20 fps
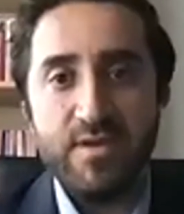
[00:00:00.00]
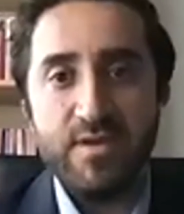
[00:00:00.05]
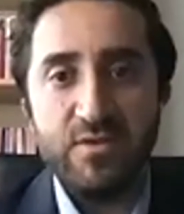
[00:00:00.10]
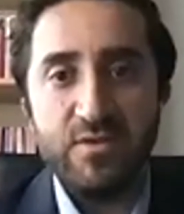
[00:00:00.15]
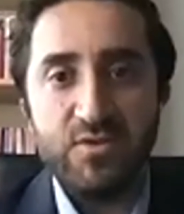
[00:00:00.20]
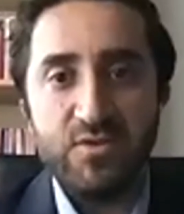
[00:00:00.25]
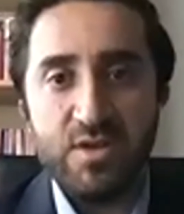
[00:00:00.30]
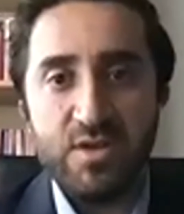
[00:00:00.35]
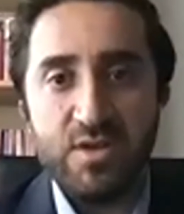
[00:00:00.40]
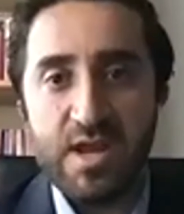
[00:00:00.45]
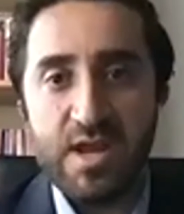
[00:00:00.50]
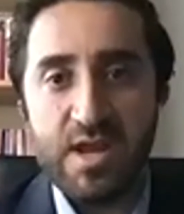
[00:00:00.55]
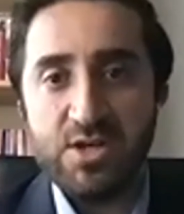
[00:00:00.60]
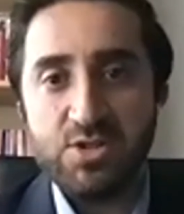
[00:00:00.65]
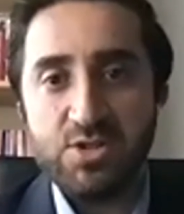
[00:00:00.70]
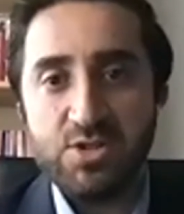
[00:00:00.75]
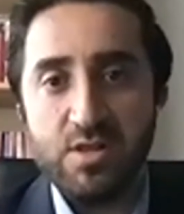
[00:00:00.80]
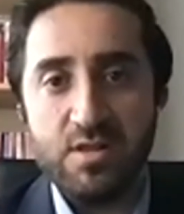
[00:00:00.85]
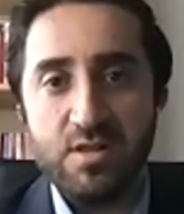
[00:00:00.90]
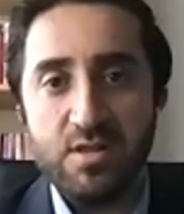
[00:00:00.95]
support of
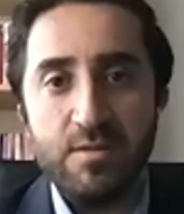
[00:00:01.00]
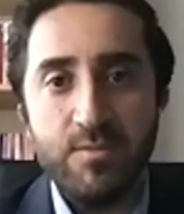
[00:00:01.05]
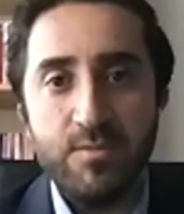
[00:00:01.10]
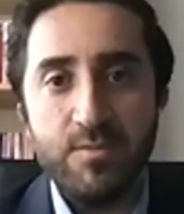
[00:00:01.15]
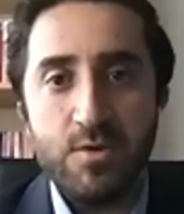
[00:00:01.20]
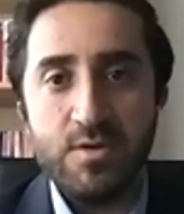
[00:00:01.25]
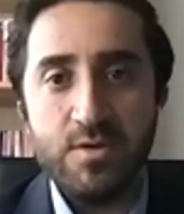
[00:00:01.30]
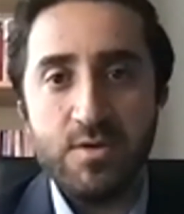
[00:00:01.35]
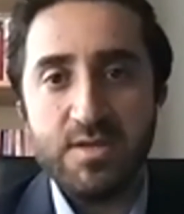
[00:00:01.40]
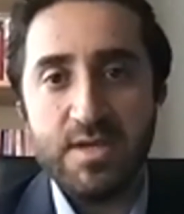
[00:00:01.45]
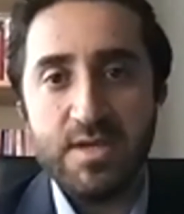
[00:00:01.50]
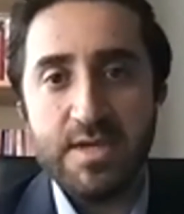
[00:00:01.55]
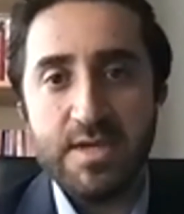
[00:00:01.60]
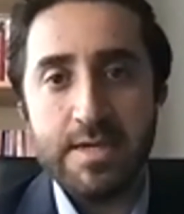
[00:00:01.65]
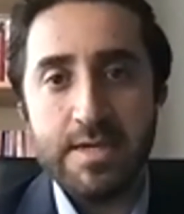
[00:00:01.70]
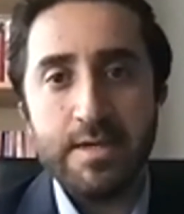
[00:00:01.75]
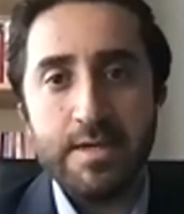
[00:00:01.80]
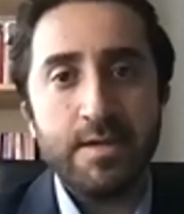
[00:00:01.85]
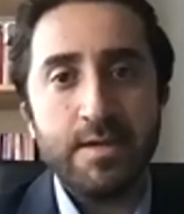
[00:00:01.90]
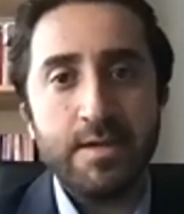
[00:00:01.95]
the international
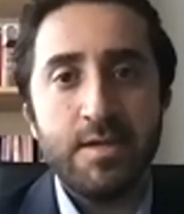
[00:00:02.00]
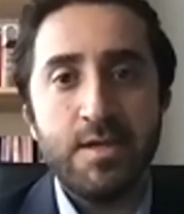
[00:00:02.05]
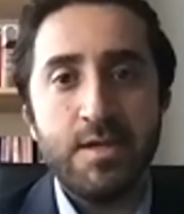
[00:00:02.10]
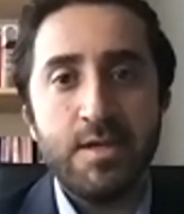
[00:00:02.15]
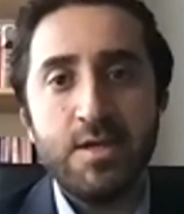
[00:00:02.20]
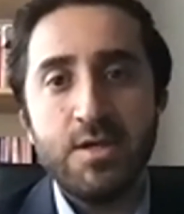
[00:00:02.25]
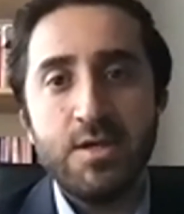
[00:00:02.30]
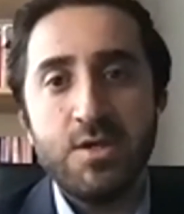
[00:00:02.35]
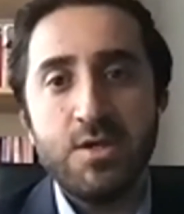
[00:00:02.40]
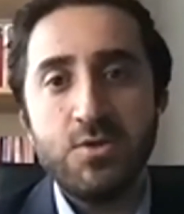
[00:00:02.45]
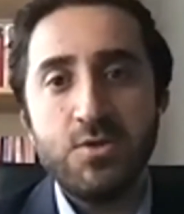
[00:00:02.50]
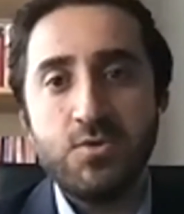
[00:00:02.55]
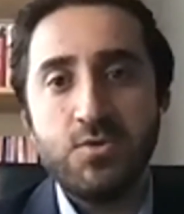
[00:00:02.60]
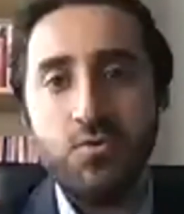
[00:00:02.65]
community here